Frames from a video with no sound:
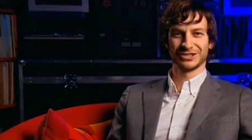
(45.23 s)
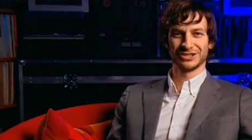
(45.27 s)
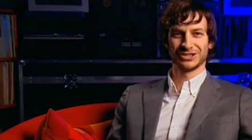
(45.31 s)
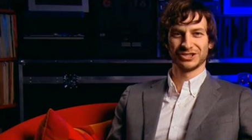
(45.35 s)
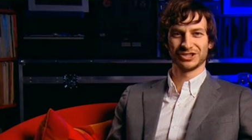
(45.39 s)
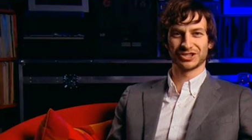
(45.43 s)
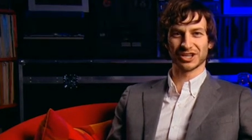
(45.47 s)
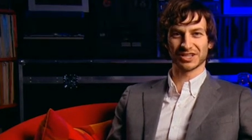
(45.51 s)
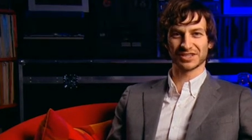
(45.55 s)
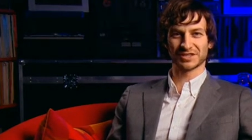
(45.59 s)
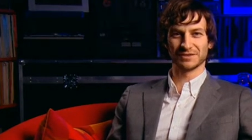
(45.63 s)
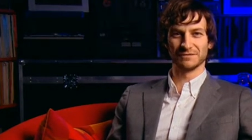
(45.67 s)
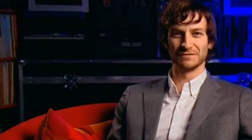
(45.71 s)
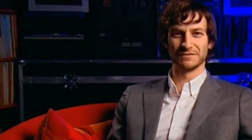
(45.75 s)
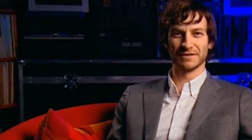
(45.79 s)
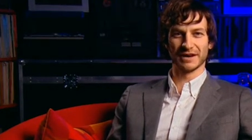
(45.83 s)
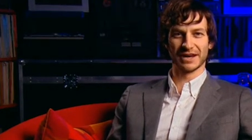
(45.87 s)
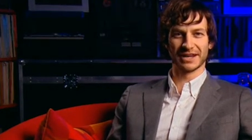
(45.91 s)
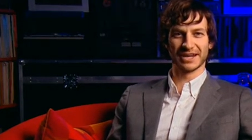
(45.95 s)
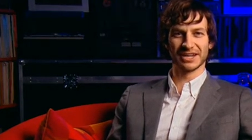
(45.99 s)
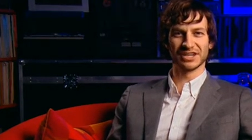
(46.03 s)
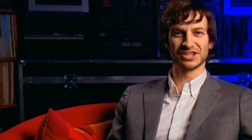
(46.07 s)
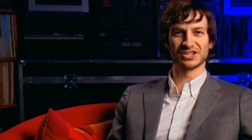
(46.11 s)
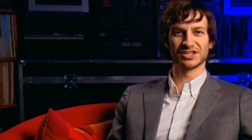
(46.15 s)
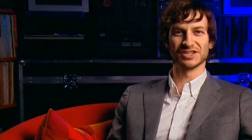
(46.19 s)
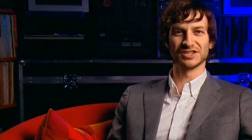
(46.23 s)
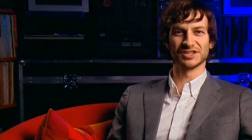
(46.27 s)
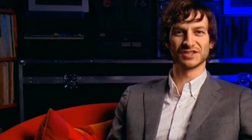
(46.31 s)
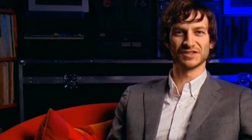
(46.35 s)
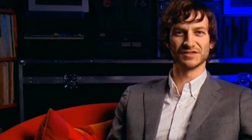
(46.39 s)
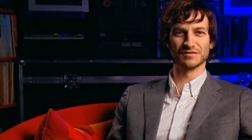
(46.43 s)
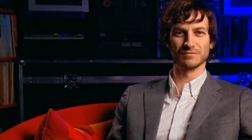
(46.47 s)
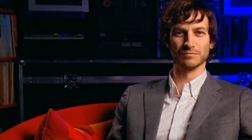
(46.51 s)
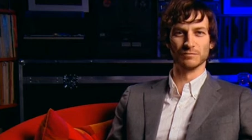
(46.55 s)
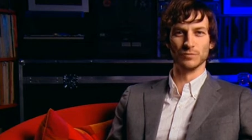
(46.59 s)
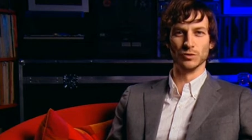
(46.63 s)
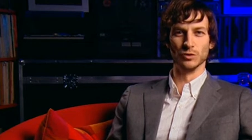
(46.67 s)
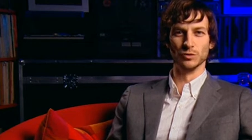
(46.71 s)
Justified Ancients of
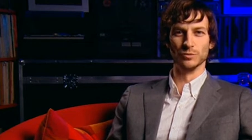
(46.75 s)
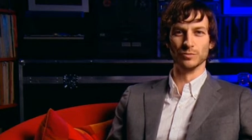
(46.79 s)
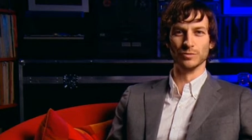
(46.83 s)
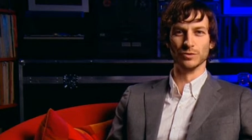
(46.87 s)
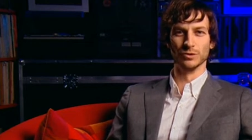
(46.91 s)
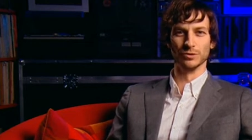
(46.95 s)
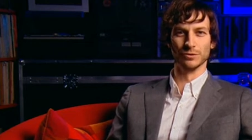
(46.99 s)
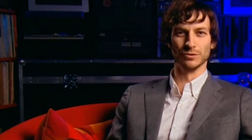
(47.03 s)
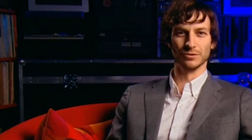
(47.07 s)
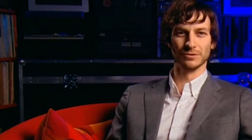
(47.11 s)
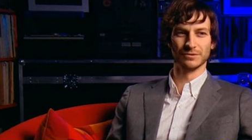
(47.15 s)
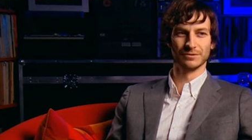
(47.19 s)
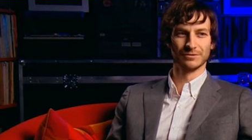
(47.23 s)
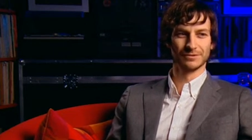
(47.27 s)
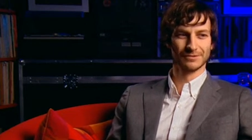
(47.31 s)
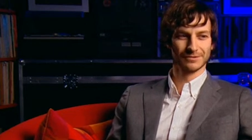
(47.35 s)
Moo Moo.